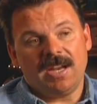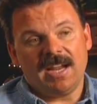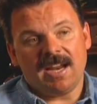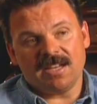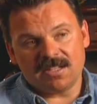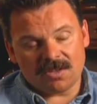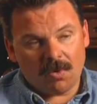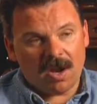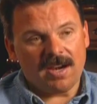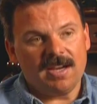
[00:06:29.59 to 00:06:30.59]
date as
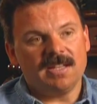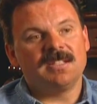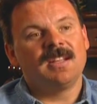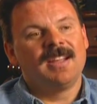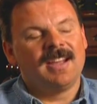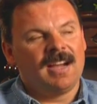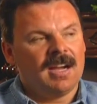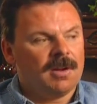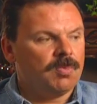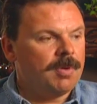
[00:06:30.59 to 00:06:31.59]
quantities
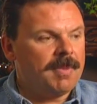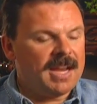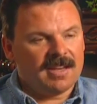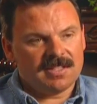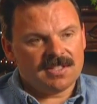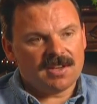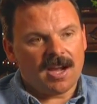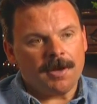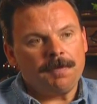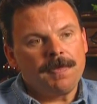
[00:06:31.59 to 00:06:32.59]
remain in
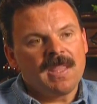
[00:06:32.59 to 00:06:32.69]
stock.